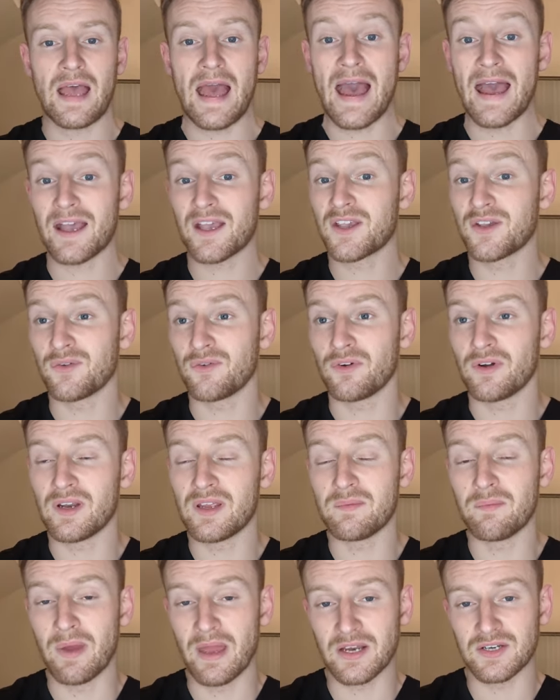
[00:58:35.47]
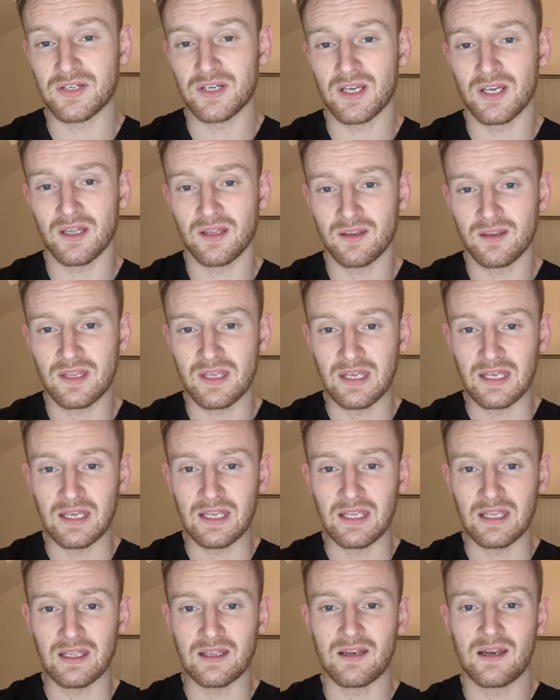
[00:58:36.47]
accurately measure
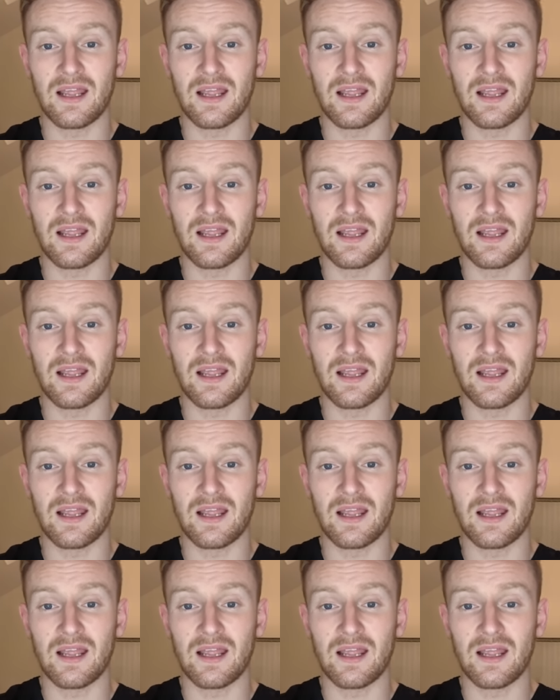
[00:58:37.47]
the